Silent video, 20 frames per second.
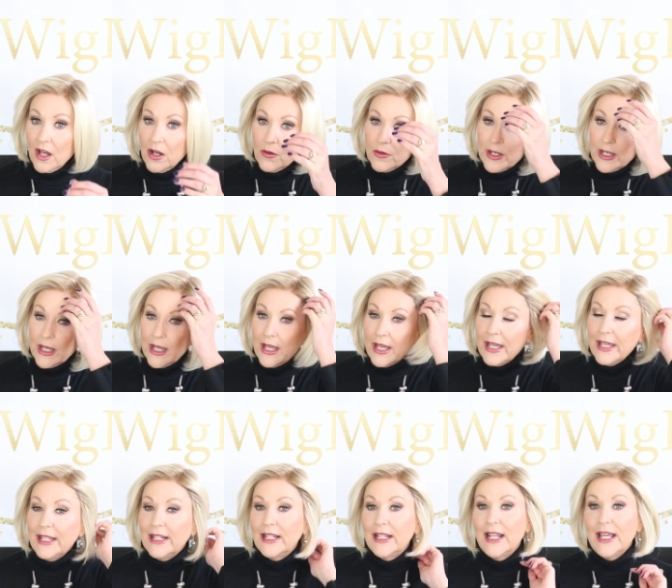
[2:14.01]

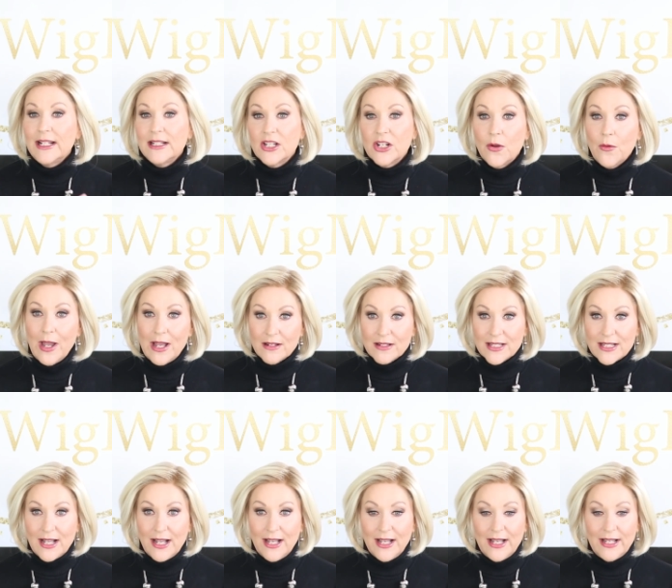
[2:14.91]
Okay, let's go
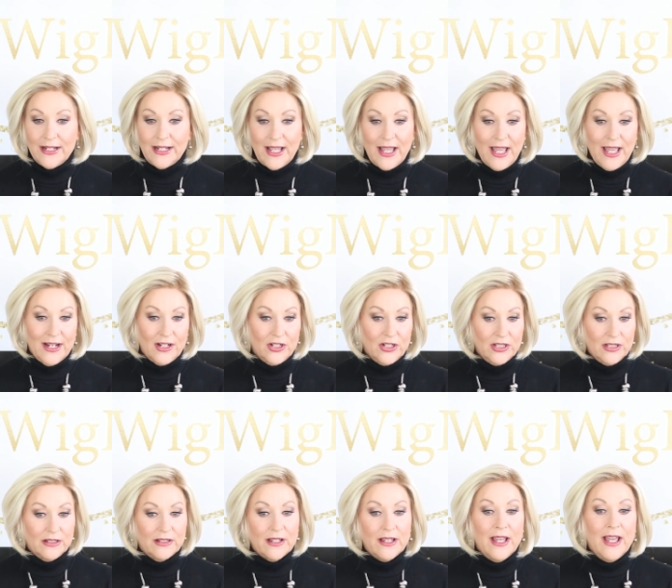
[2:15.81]
outside and
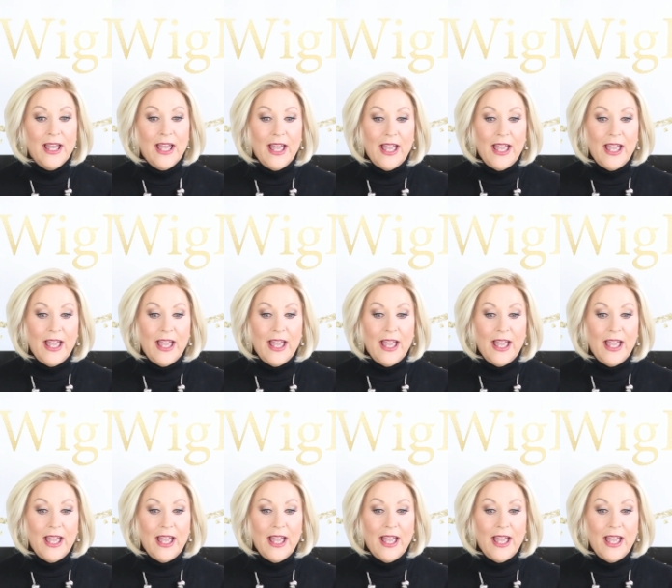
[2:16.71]
look